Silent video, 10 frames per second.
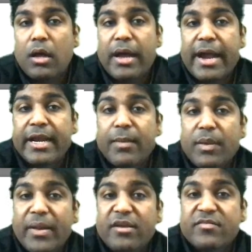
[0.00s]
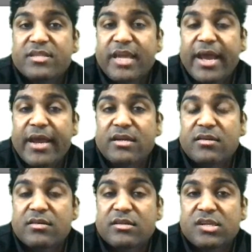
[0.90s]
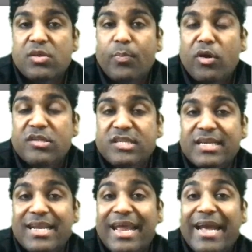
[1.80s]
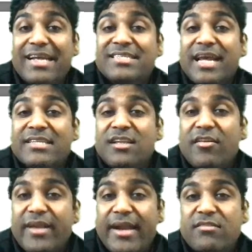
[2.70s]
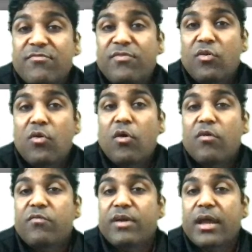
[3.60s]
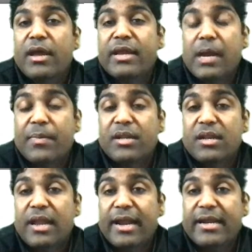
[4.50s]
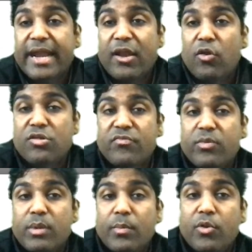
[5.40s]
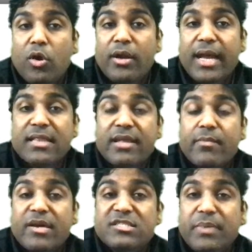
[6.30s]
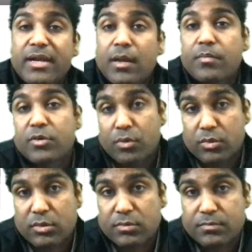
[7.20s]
and implemented with care, such a policy can accelerate the flow of capital and technology from abroad and thereby speed up growth.